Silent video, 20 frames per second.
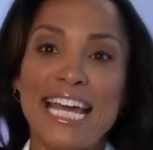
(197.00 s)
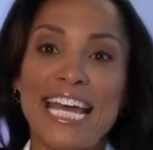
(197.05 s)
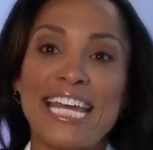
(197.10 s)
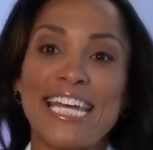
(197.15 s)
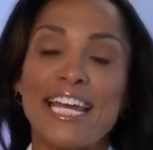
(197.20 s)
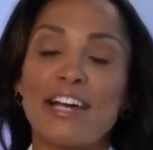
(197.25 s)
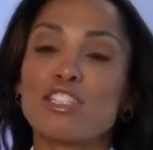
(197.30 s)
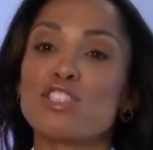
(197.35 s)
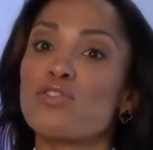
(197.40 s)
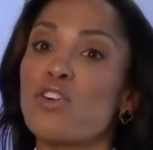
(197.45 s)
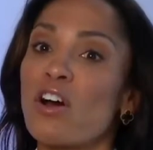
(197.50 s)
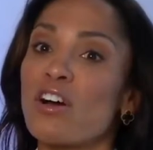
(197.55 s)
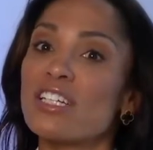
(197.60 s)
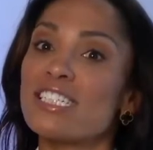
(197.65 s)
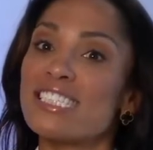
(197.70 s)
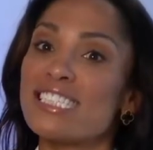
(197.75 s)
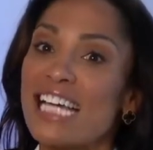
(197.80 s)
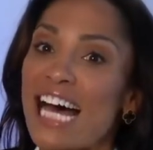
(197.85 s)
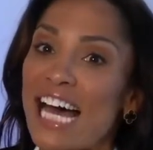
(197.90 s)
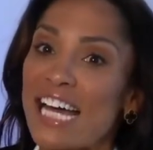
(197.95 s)
Now, as far
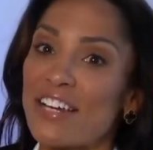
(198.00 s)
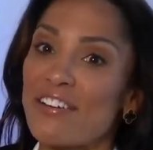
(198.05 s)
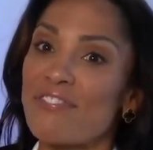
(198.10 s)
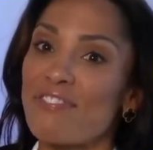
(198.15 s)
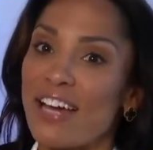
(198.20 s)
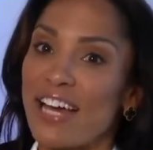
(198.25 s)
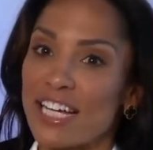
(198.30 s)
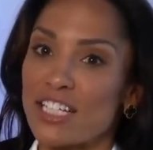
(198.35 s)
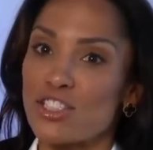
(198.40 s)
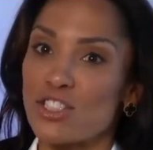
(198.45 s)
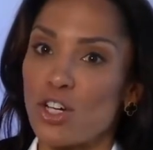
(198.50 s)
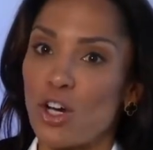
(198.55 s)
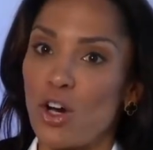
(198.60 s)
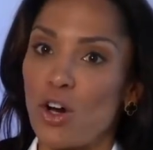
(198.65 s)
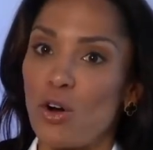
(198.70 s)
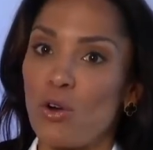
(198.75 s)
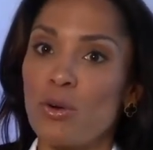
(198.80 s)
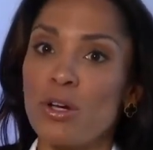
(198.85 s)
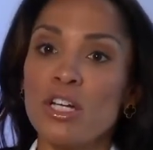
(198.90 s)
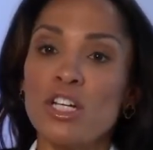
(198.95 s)
as side effects
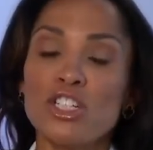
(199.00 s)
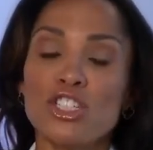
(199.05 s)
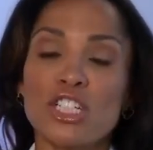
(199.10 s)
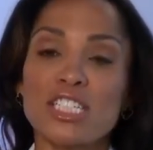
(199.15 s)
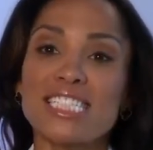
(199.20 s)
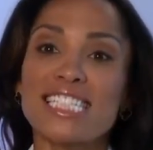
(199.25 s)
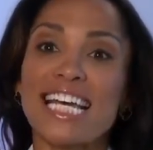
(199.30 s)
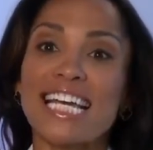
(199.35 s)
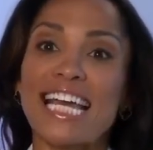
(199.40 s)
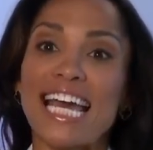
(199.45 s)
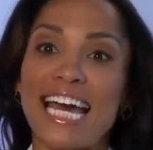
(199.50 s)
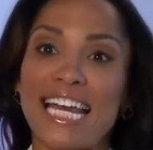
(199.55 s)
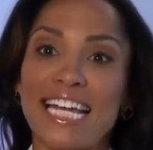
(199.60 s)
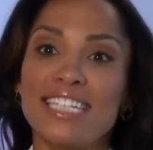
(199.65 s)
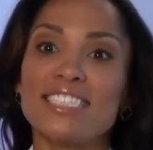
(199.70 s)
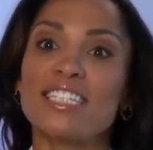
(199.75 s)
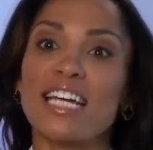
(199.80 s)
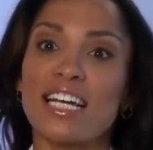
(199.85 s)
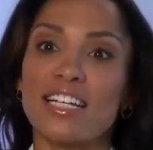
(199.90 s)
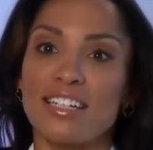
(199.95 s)
go, just like any
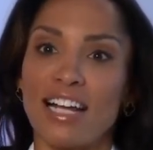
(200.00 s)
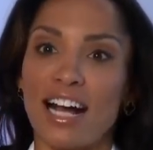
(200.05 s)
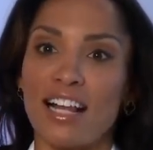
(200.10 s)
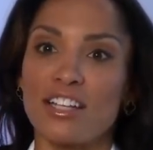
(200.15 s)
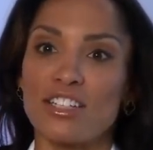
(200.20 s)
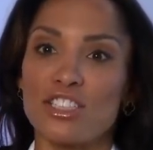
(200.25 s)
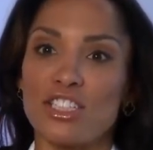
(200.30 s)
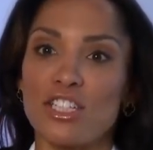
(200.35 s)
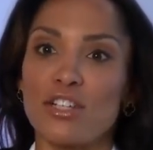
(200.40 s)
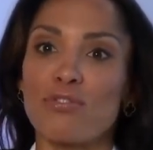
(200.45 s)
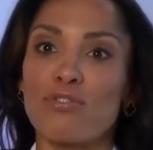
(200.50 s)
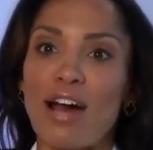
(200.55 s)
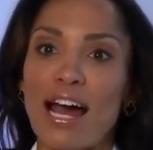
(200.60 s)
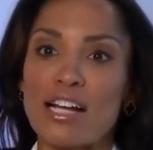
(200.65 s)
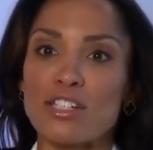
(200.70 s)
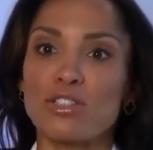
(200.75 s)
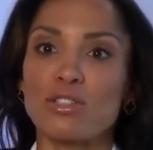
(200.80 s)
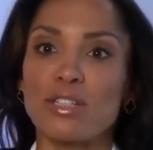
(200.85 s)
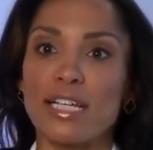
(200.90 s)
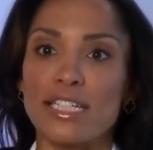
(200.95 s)
technology, the
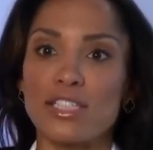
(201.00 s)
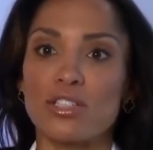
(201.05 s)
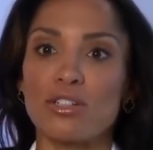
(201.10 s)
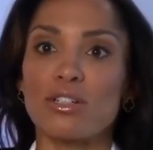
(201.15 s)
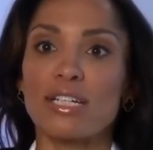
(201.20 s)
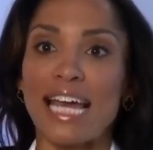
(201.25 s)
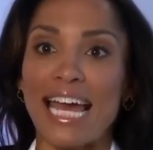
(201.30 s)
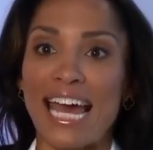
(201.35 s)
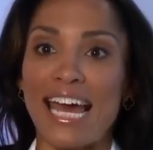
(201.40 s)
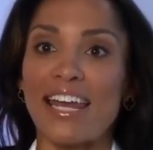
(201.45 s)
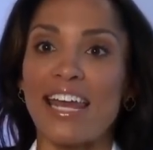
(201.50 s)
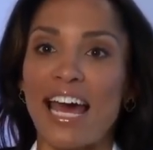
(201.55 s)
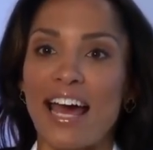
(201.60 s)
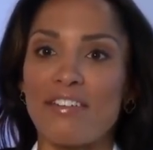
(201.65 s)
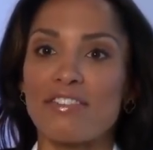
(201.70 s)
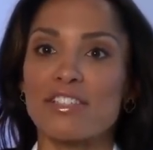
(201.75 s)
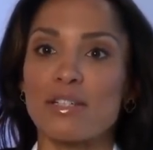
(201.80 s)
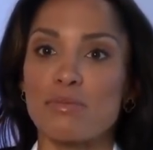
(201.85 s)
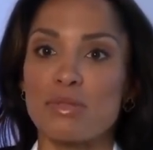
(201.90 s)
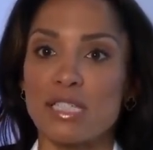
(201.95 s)
Fraxel Laser can
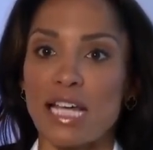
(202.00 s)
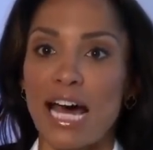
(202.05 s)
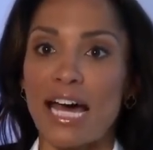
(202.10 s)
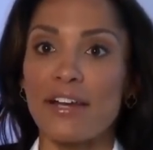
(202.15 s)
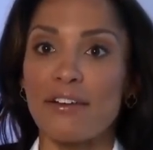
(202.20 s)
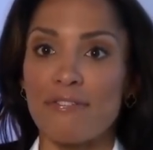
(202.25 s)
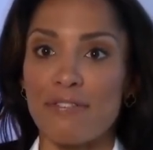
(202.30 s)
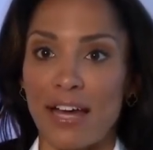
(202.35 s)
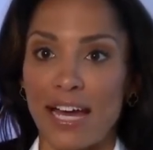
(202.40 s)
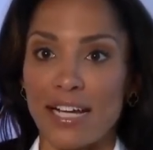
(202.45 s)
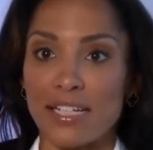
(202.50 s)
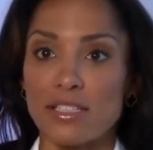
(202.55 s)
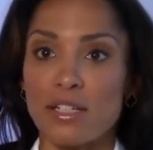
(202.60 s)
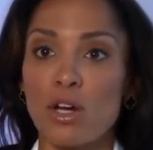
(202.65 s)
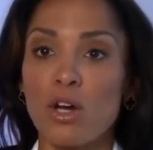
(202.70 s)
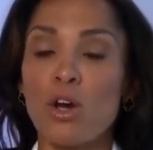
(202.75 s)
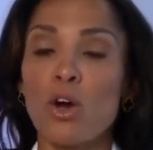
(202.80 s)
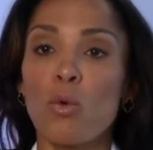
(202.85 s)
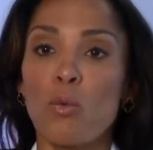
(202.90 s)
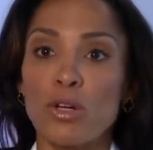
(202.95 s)
have some side effects,
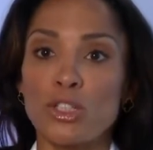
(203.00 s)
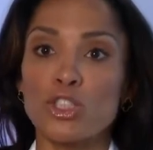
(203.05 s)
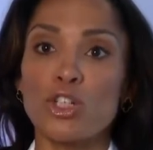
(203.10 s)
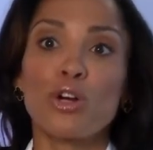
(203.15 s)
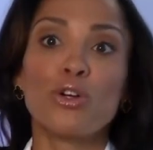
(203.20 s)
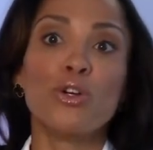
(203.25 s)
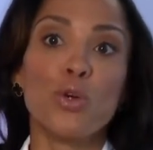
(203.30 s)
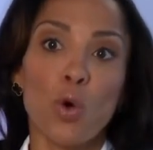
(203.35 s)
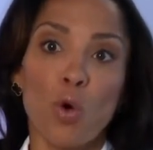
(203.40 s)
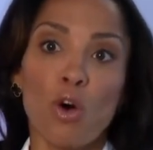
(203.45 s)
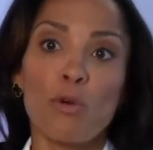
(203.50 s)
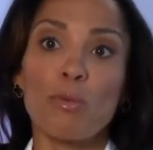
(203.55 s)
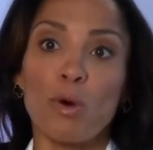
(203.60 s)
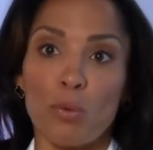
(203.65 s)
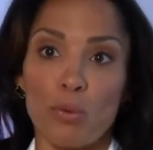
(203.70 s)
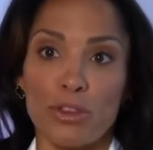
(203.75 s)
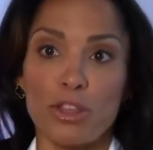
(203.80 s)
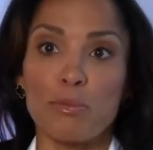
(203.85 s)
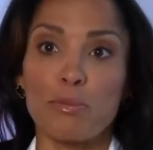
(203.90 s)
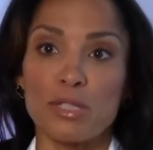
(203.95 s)
which are normal
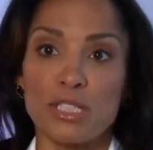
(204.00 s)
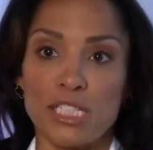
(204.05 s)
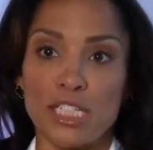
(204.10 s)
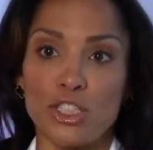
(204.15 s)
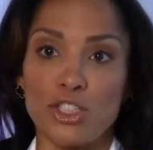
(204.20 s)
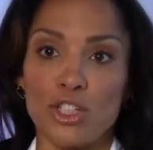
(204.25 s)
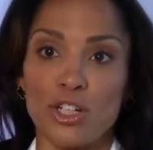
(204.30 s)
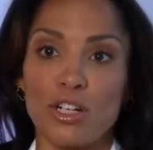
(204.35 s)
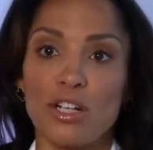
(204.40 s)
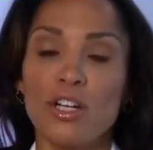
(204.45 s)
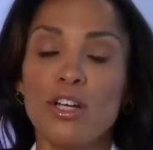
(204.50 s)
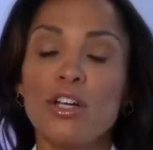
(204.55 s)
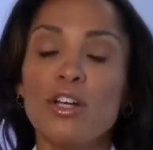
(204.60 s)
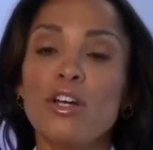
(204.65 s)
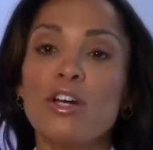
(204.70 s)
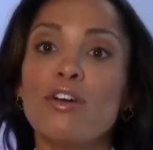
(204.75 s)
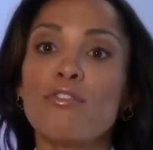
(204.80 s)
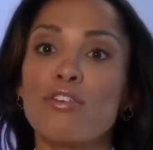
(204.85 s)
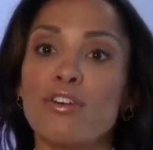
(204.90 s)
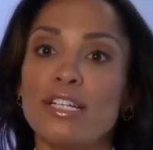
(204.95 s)
with the procedure.
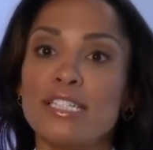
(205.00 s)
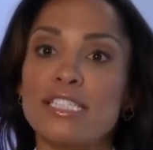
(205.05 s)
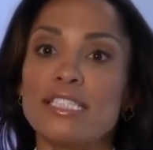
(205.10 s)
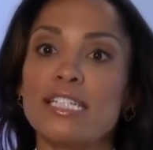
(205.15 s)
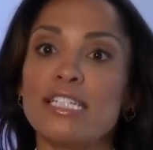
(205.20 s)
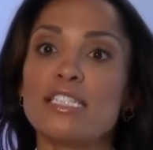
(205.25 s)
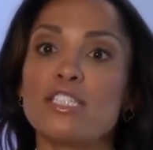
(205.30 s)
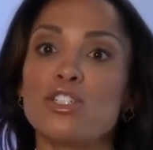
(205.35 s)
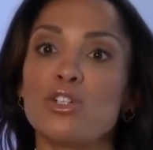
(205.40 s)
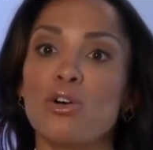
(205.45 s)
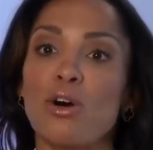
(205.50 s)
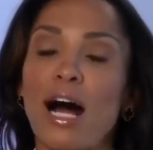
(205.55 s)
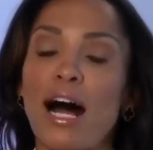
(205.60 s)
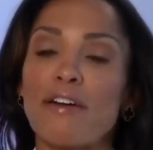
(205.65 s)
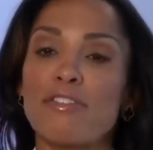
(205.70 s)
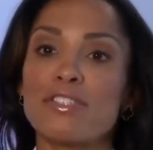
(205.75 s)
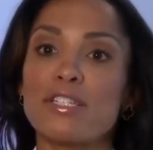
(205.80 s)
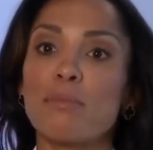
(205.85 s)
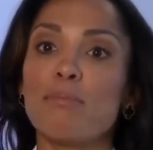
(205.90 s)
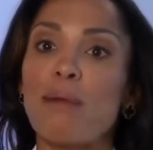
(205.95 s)
For instance, you'll
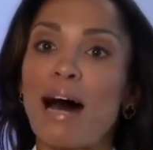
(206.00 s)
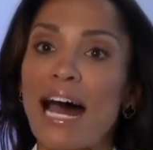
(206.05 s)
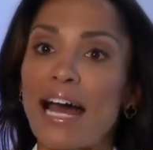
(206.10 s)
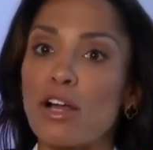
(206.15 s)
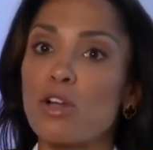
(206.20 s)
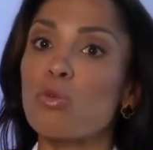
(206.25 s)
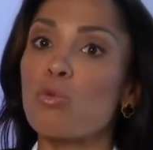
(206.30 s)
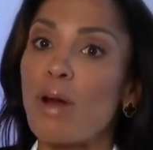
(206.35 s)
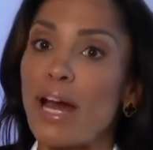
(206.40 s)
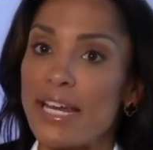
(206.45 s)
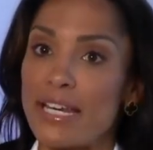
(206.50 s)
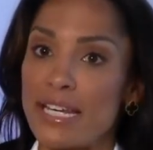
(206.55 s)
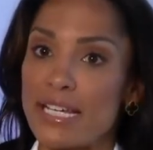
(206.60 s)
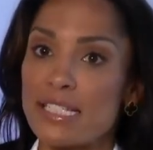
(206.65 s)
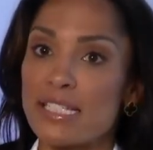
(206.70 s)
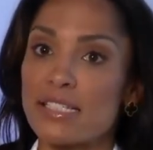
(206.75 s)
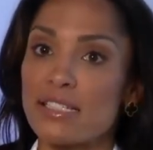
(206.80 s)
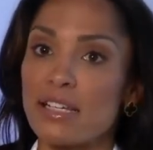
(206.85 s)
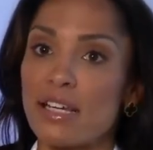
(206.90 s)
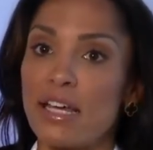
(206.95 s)
have some mild
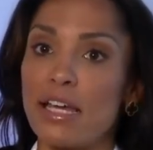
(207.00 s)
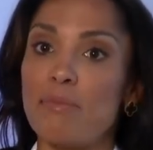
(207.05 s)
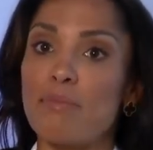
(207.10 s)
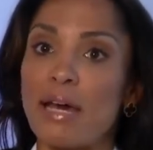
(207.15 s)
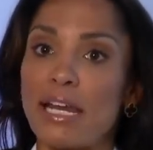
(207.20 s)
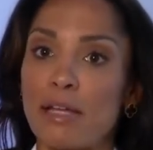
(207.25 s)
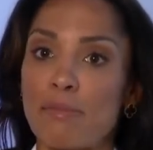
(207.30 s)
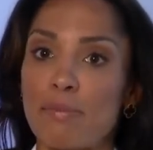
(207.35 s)
redness in many